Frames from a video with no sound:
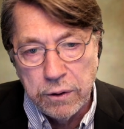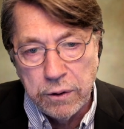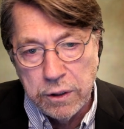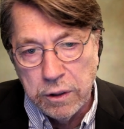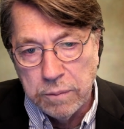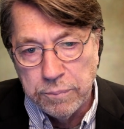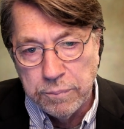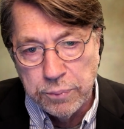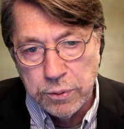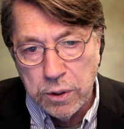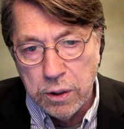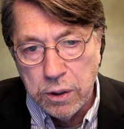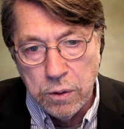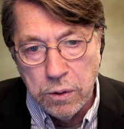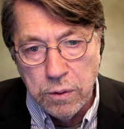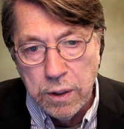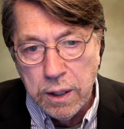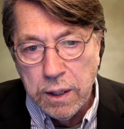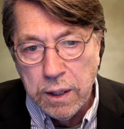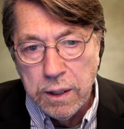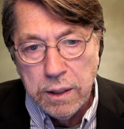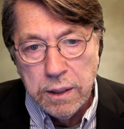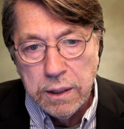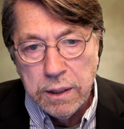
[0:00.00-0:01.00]
Cut Pro,
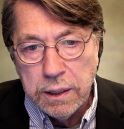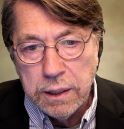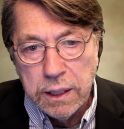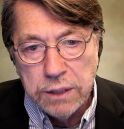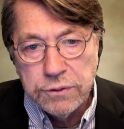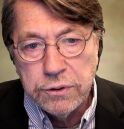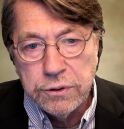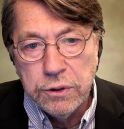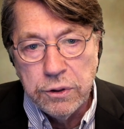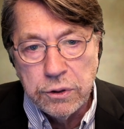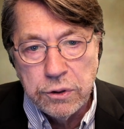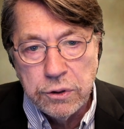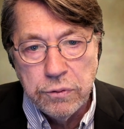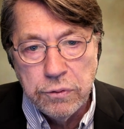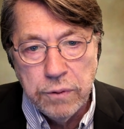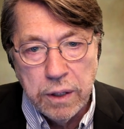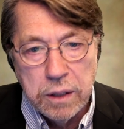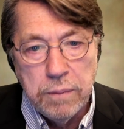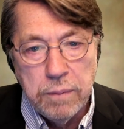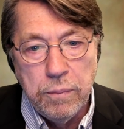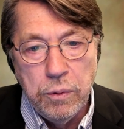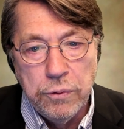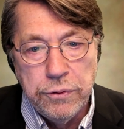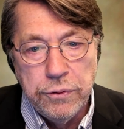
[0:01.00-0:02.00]
it's an
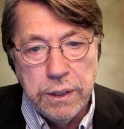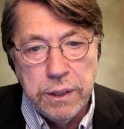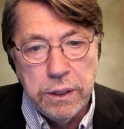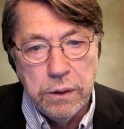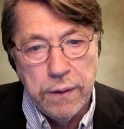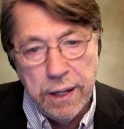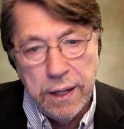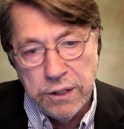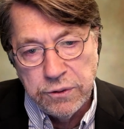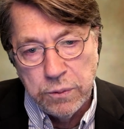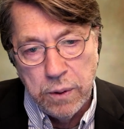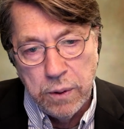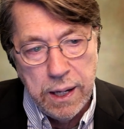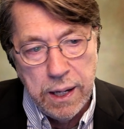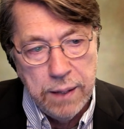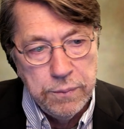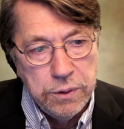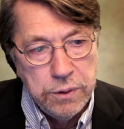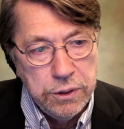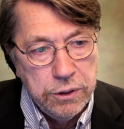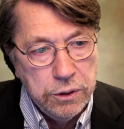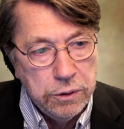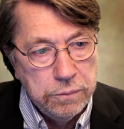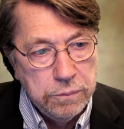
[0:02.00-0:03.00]
incredible deal. That's what I
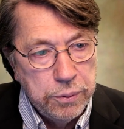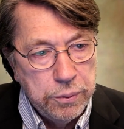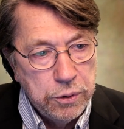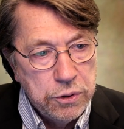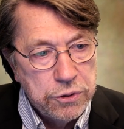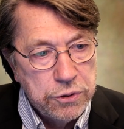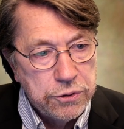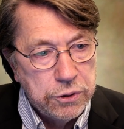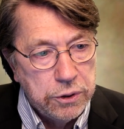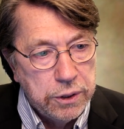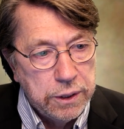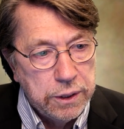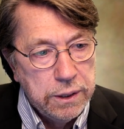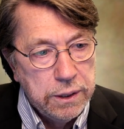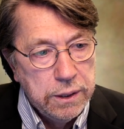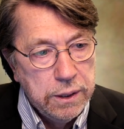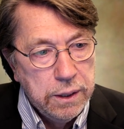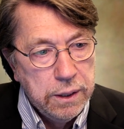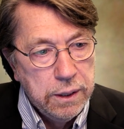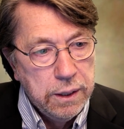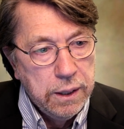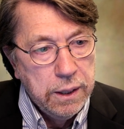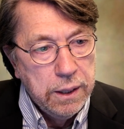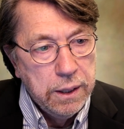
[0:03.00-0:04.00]
would do personally.
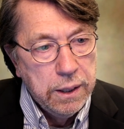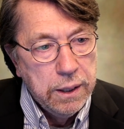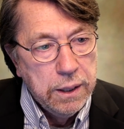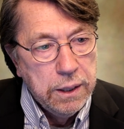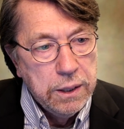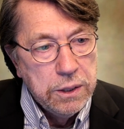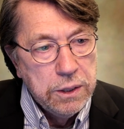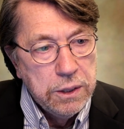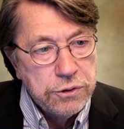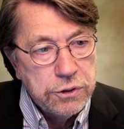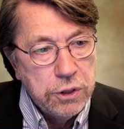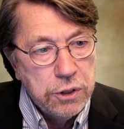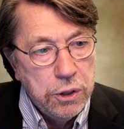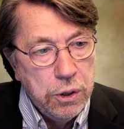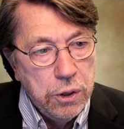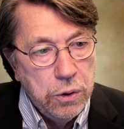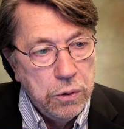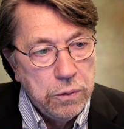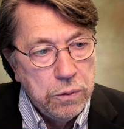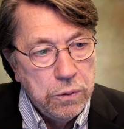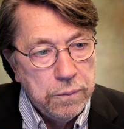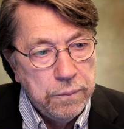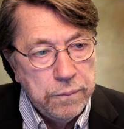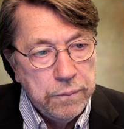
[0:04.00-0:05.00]

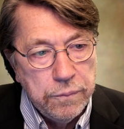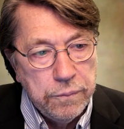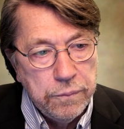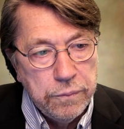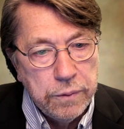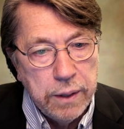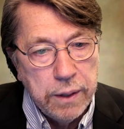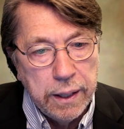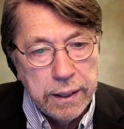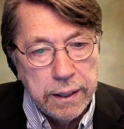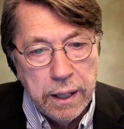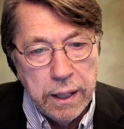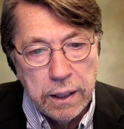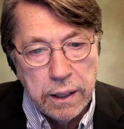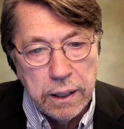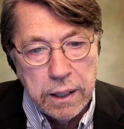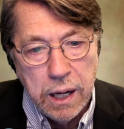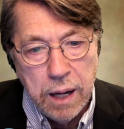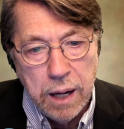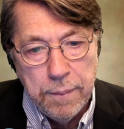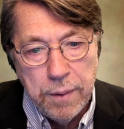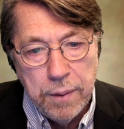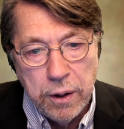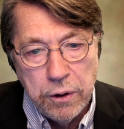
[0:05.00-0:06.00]
So I got a
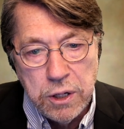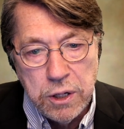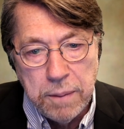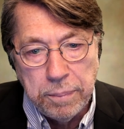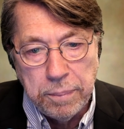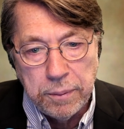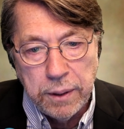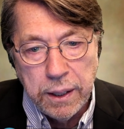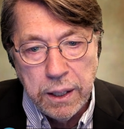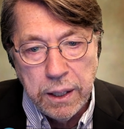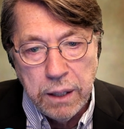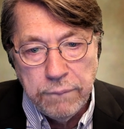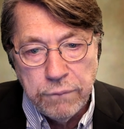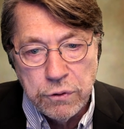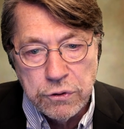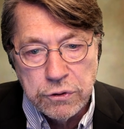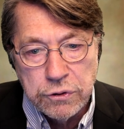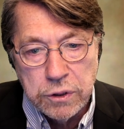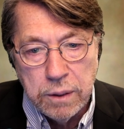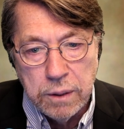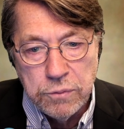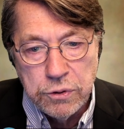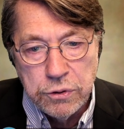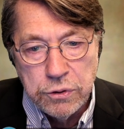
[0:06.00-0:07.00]
comment, are you planning for
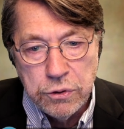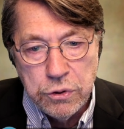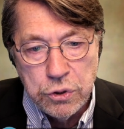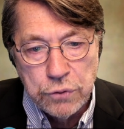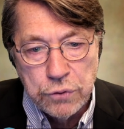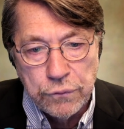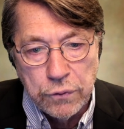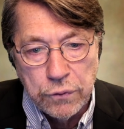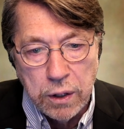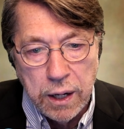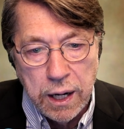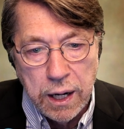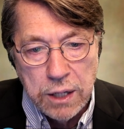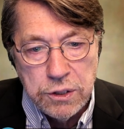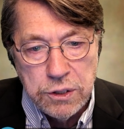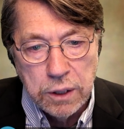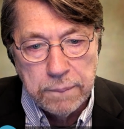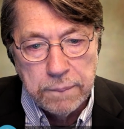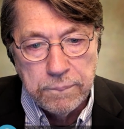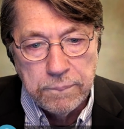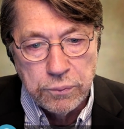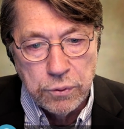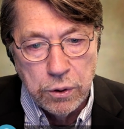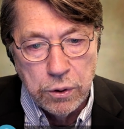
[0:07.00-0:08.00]
some tunes for
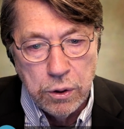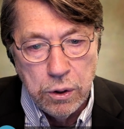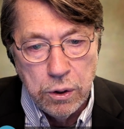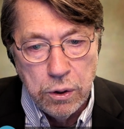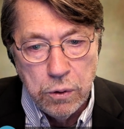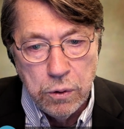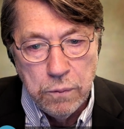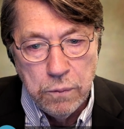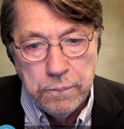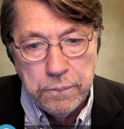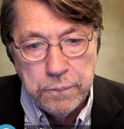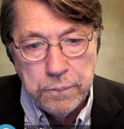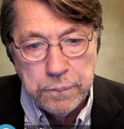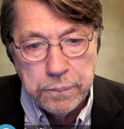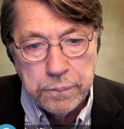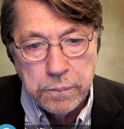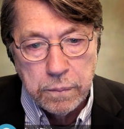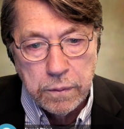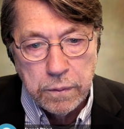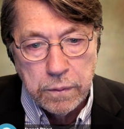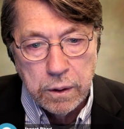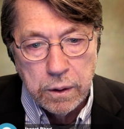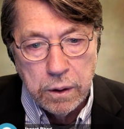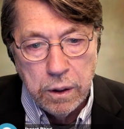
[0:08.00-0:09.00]
Logic Pro
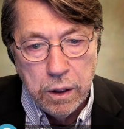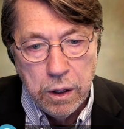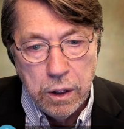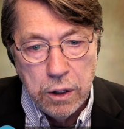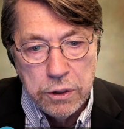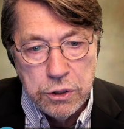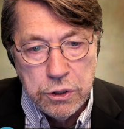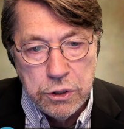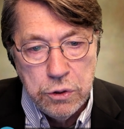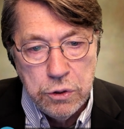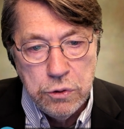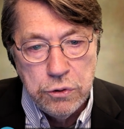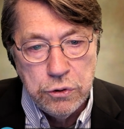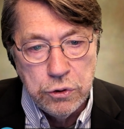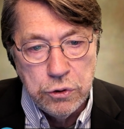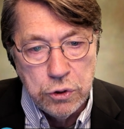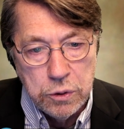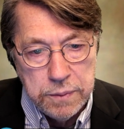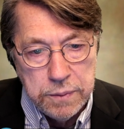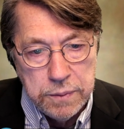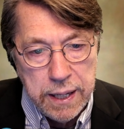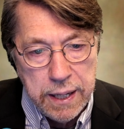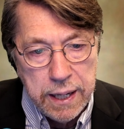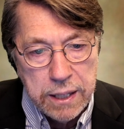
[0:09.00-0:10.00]
on
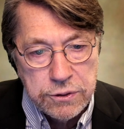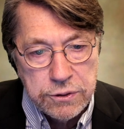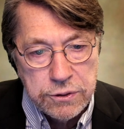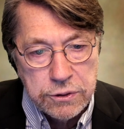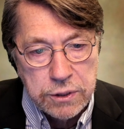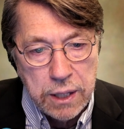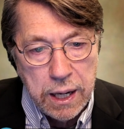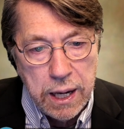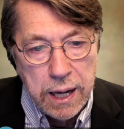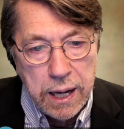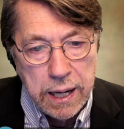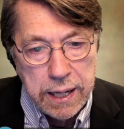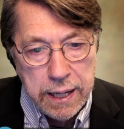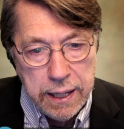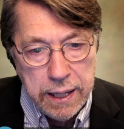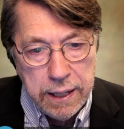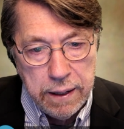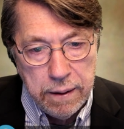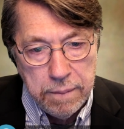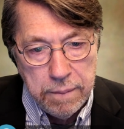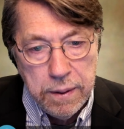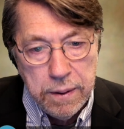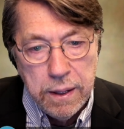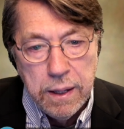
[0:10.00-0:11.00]
YouTube? Yes, I
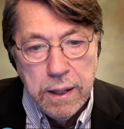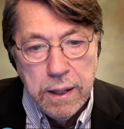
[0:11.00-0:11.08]
am.